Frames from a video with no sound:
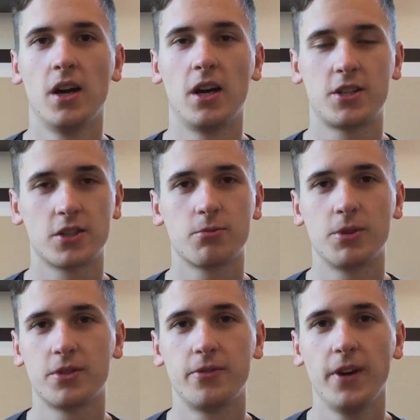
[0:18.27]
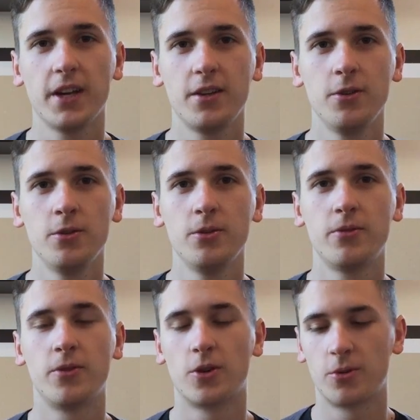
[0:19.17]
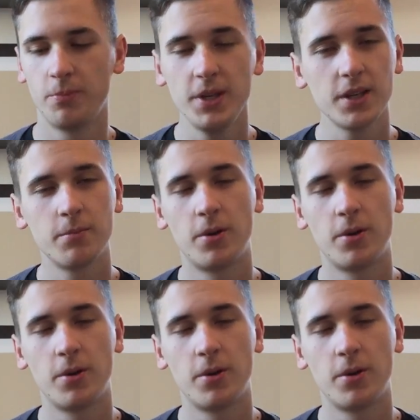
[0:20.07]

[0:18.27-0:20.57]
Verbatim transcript: I just want to thank you for being a